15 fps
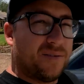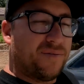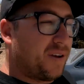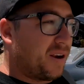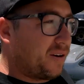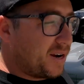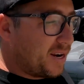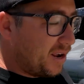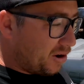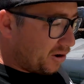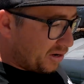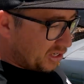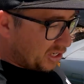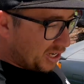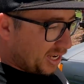very
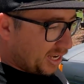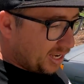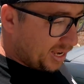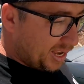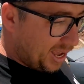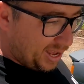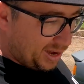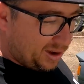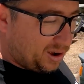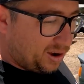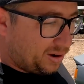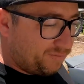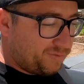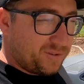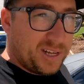OG, and
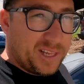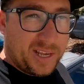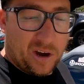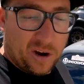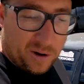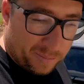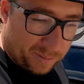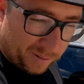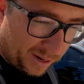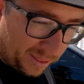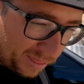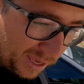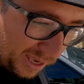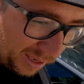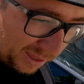I really hope
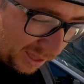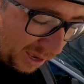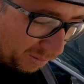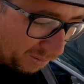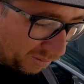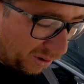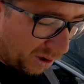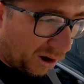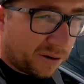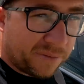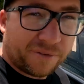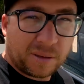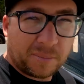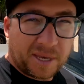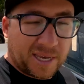and think that we'll
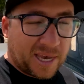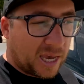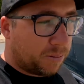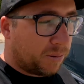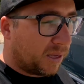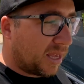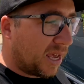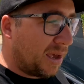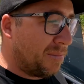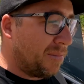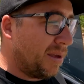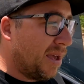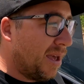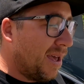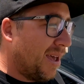hopefully be keeping
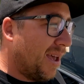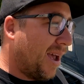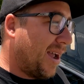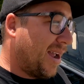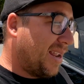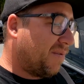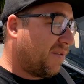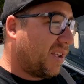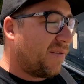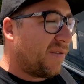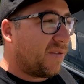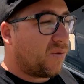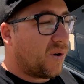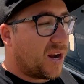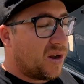them. And even
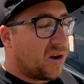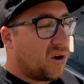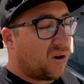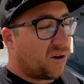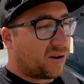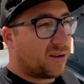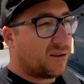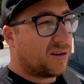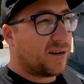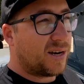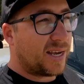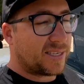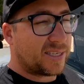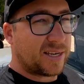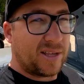if we're not
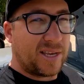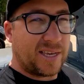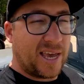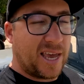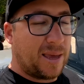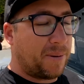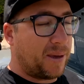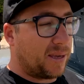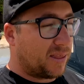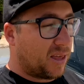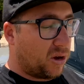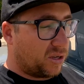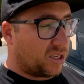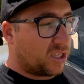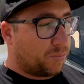necessarily keeping
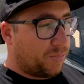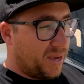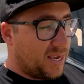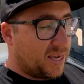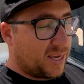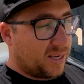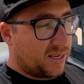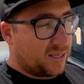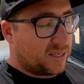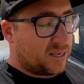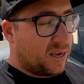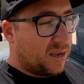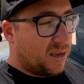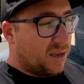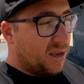those
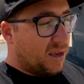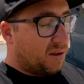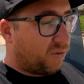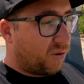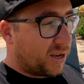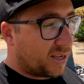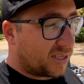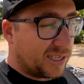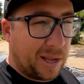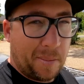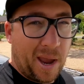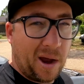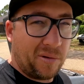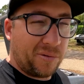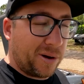speakers, if we can
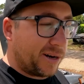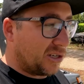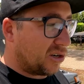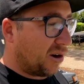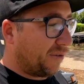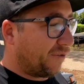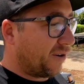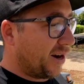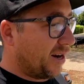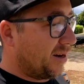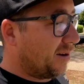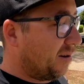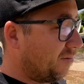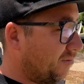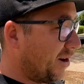somehow
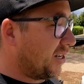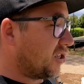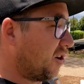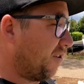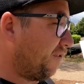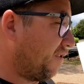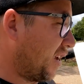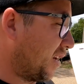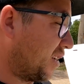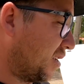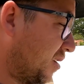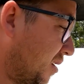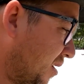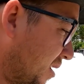retrofit